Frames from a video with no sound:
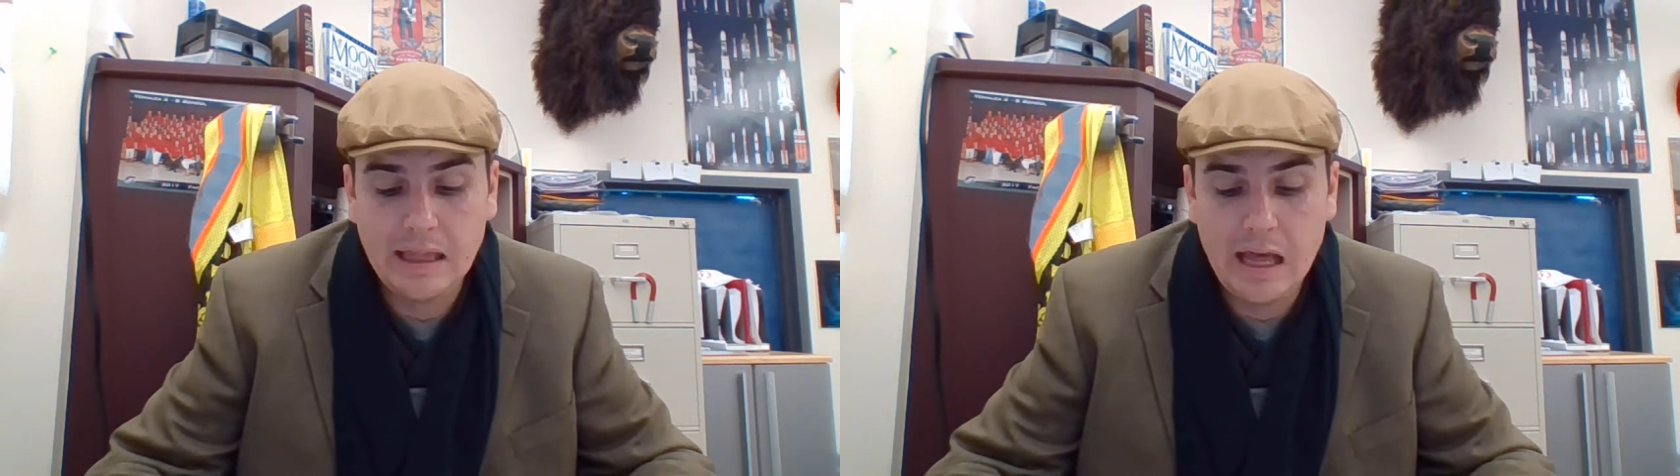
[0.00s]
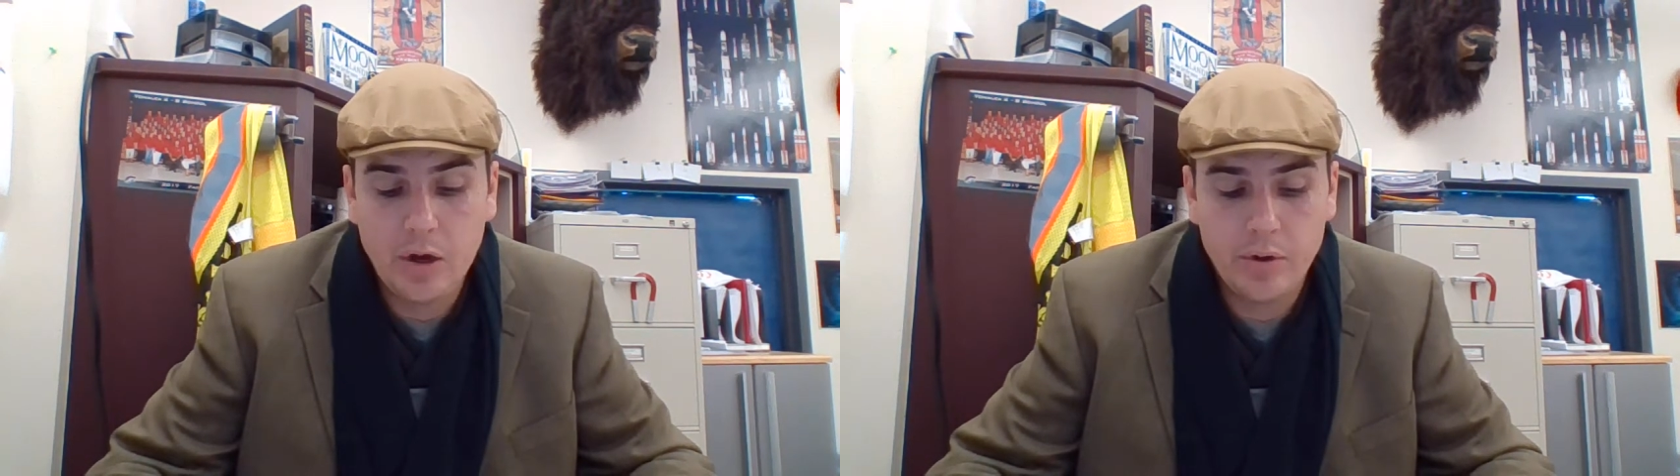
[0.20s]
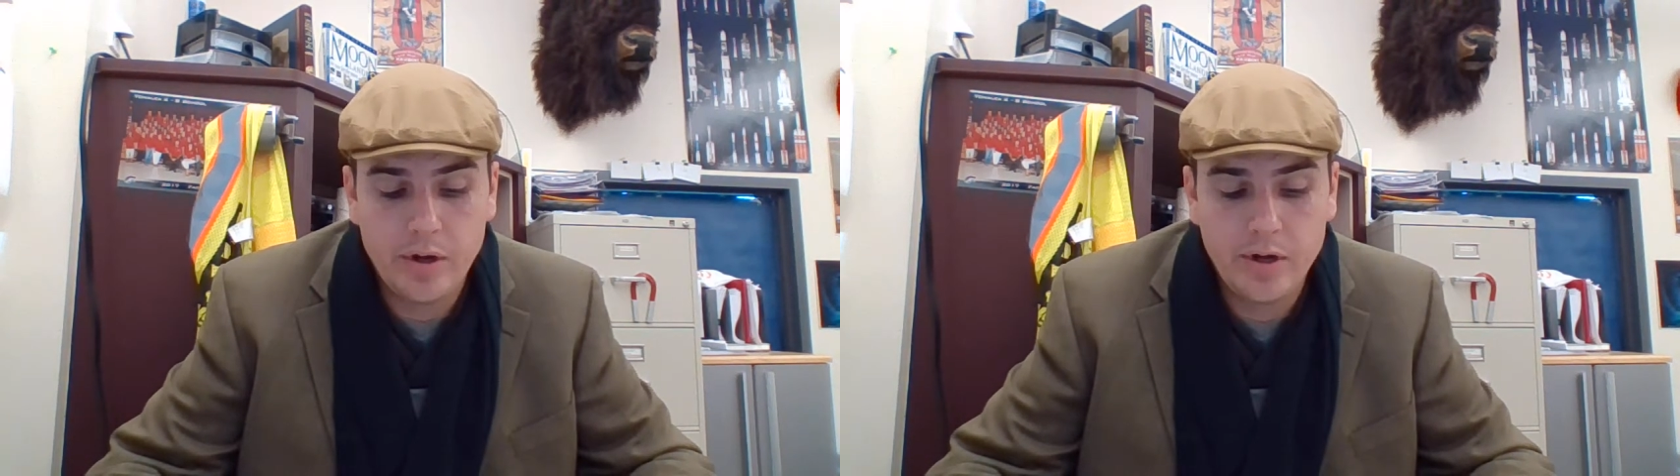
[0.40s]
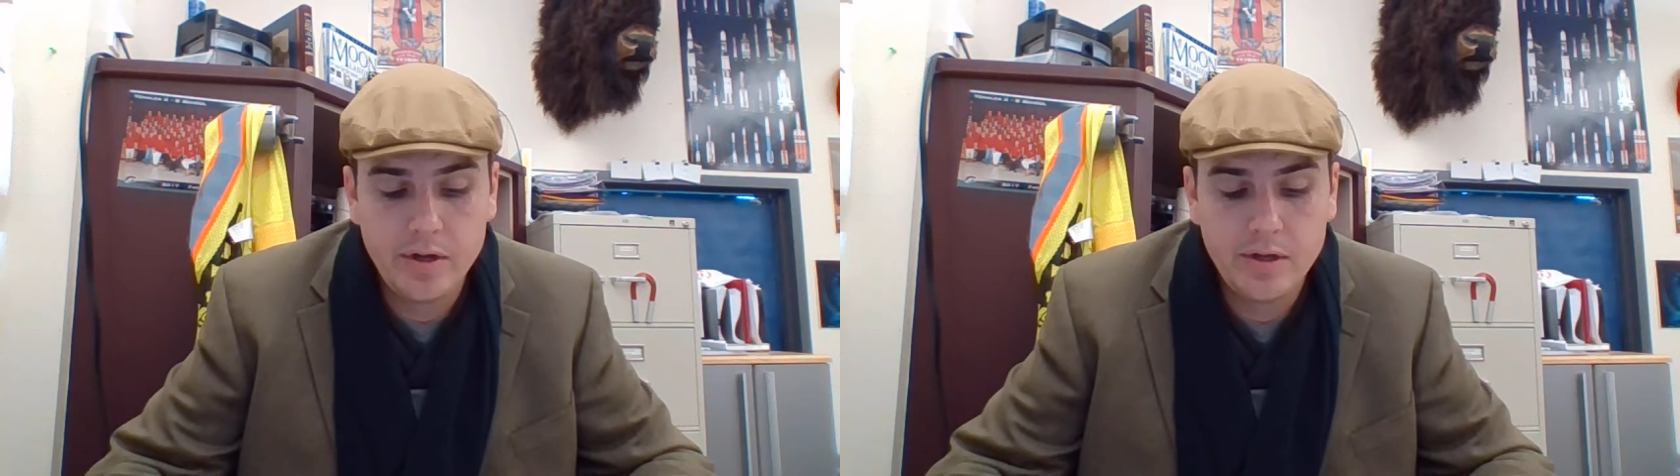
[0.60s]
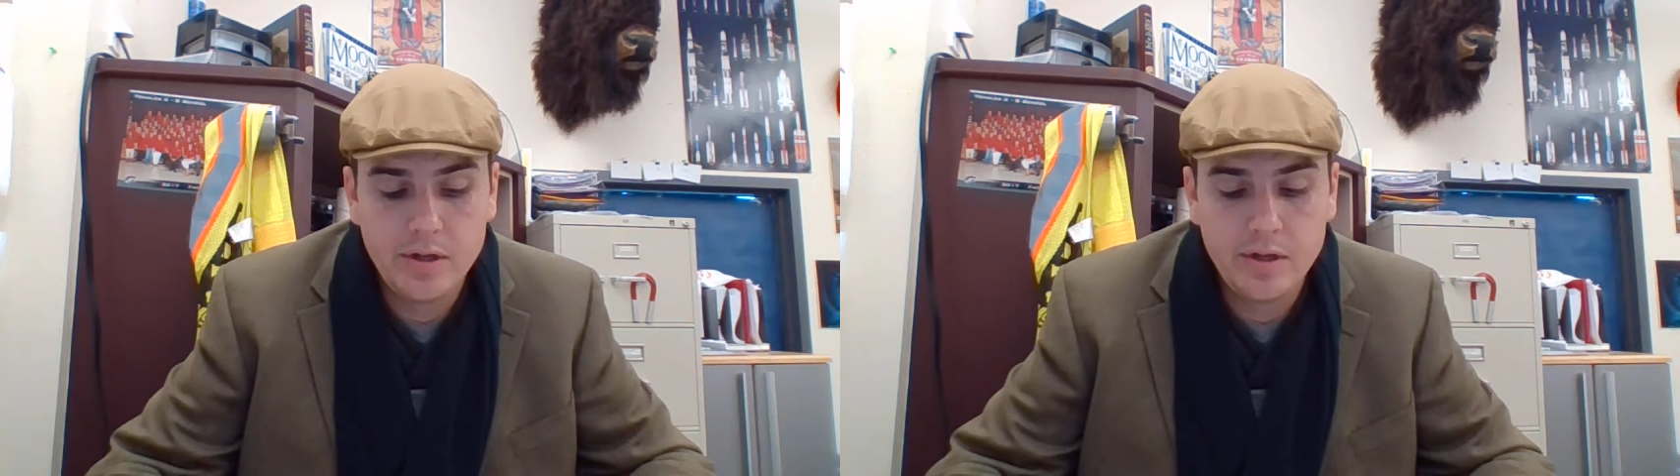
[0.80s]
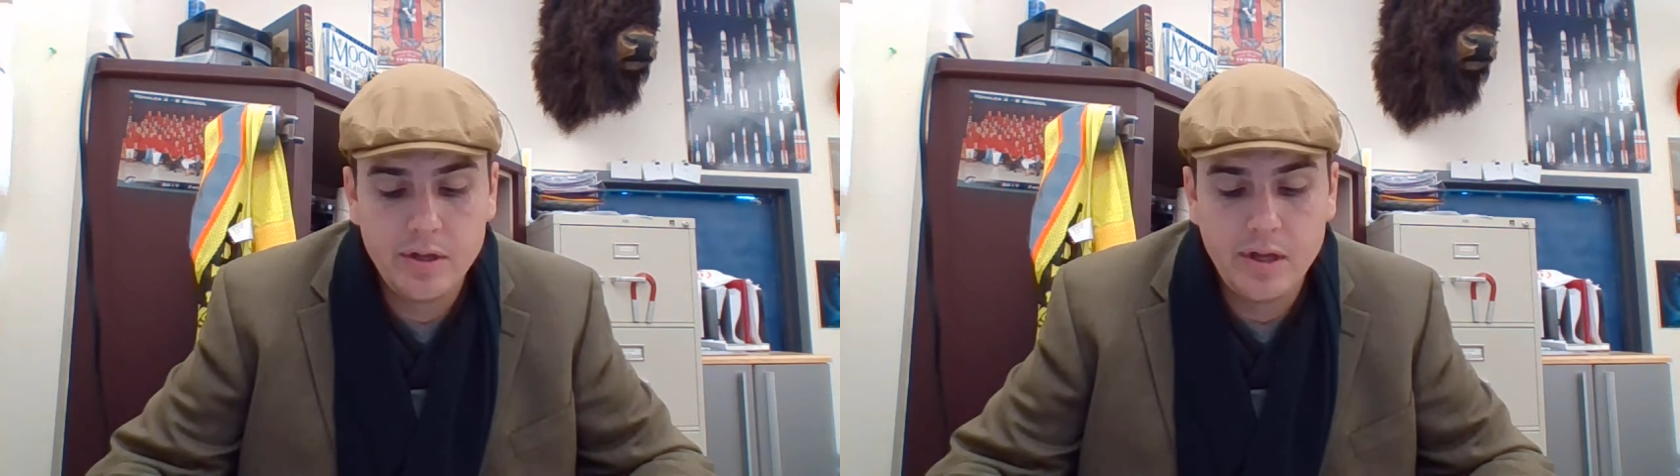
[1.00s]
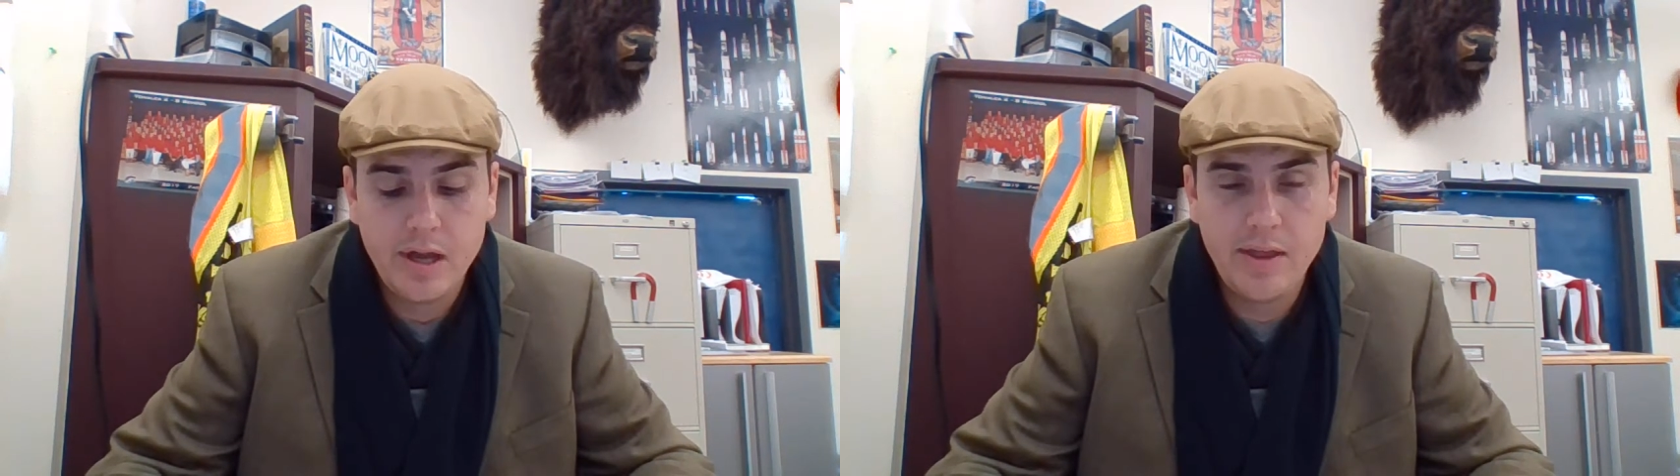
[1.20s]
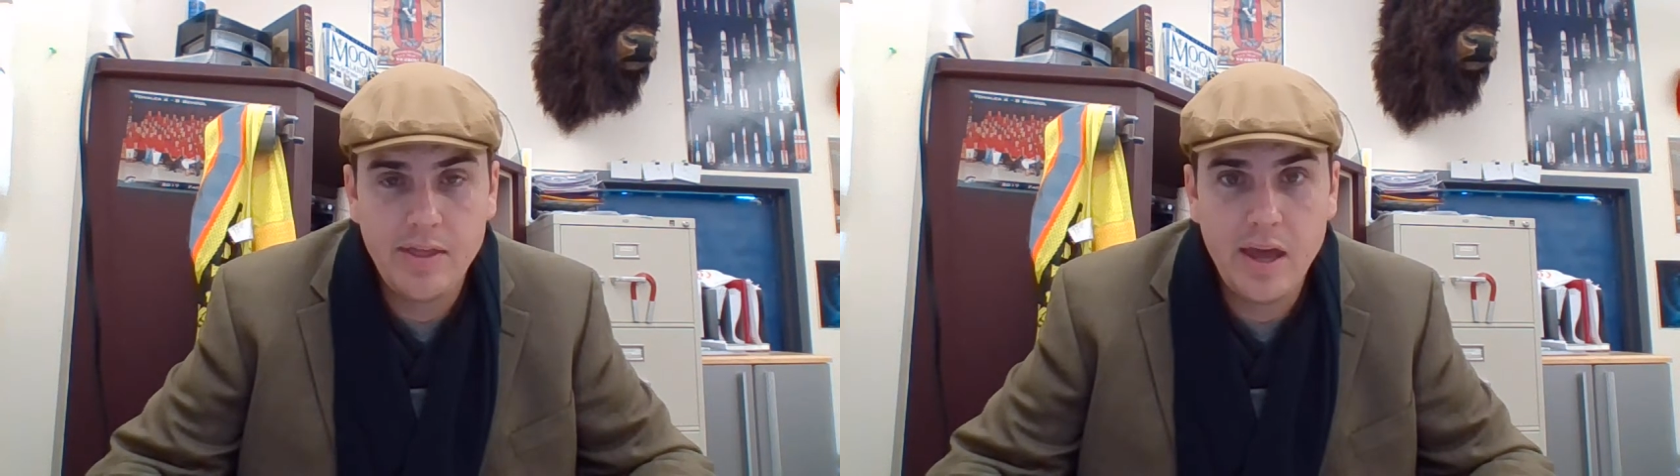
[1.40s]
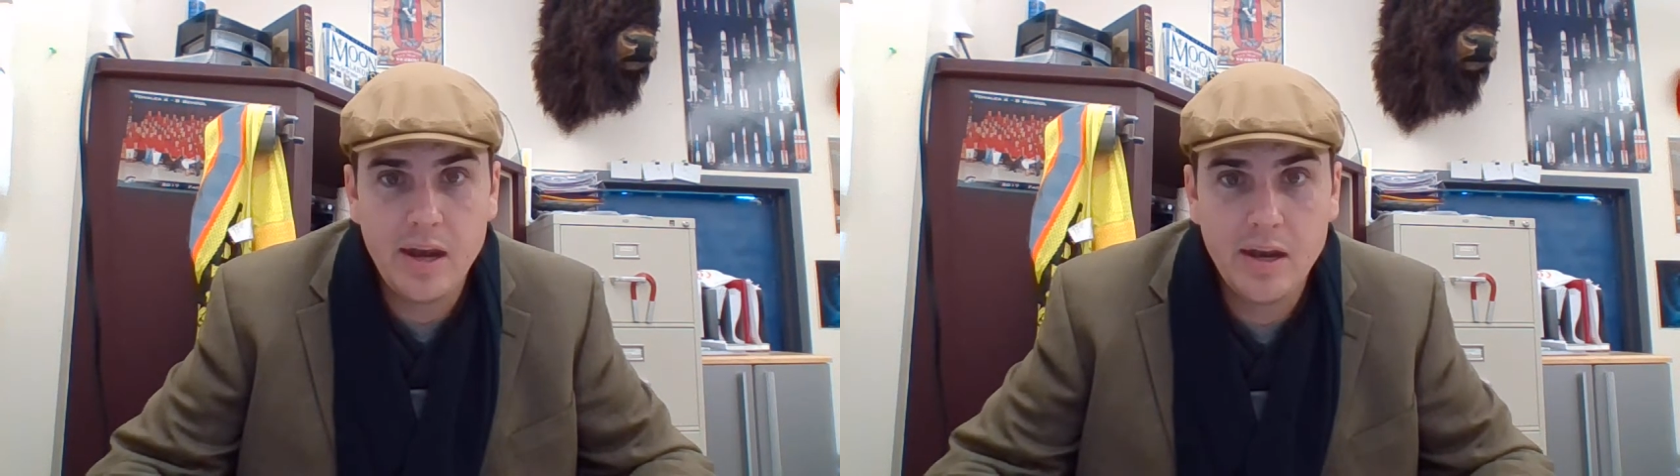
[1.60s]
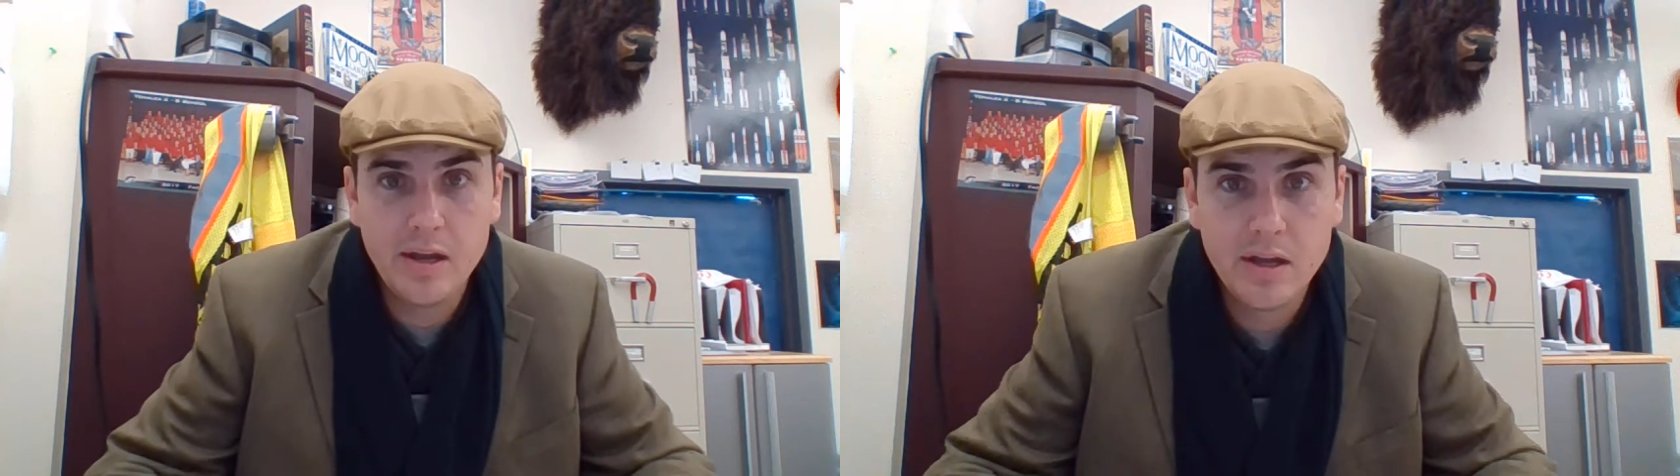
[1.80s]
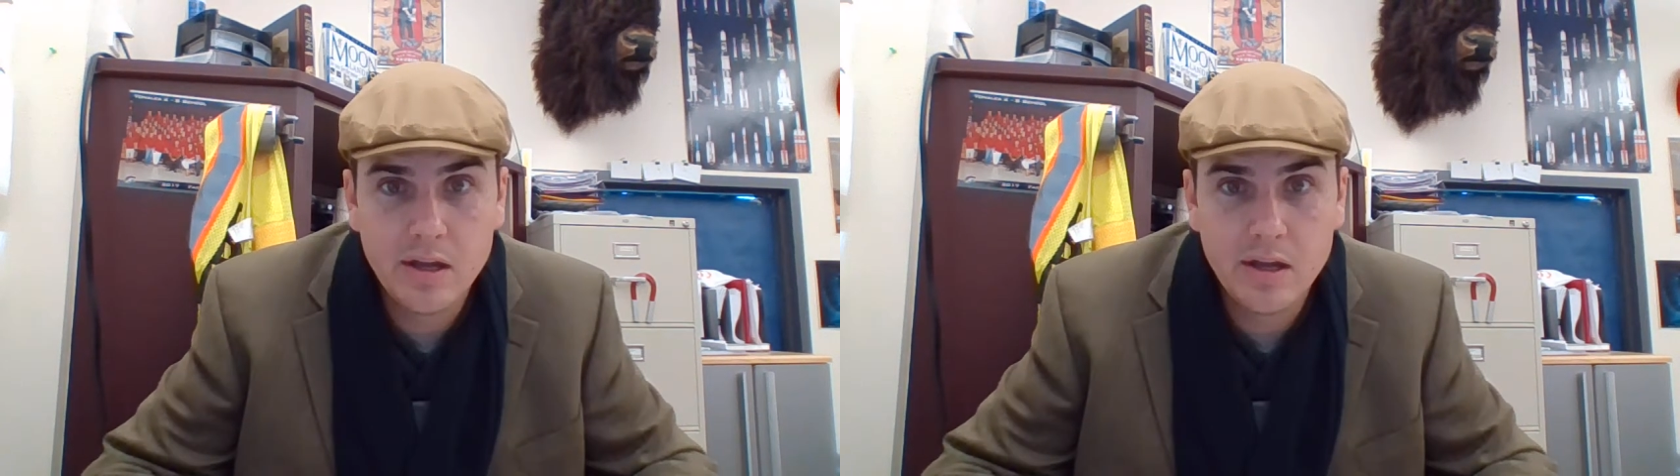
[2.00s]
louder, and then